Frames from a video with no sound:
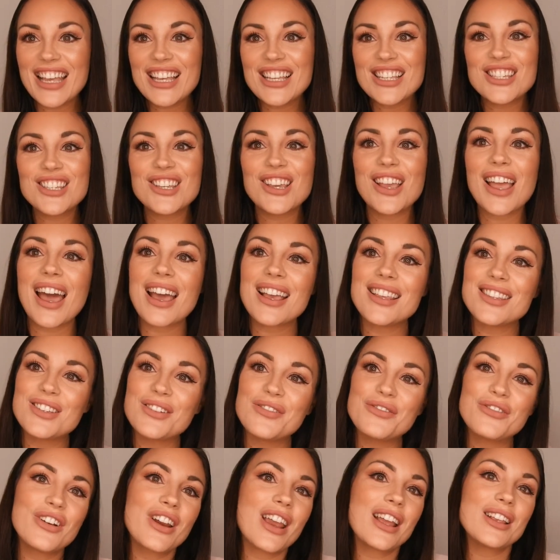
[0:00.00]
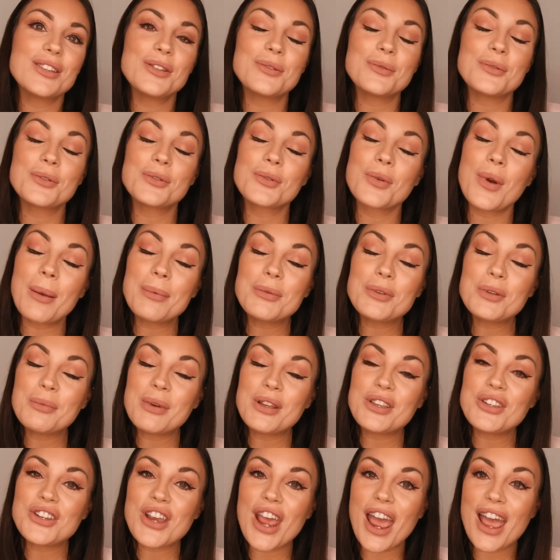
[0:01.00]
So guys, don't forget to subscribe
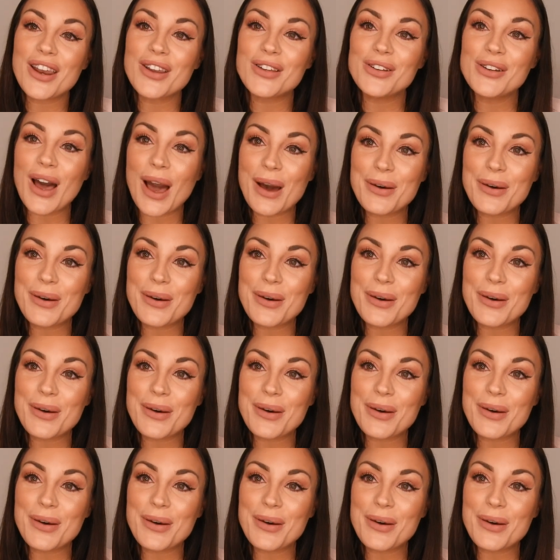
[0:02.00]
to my channel.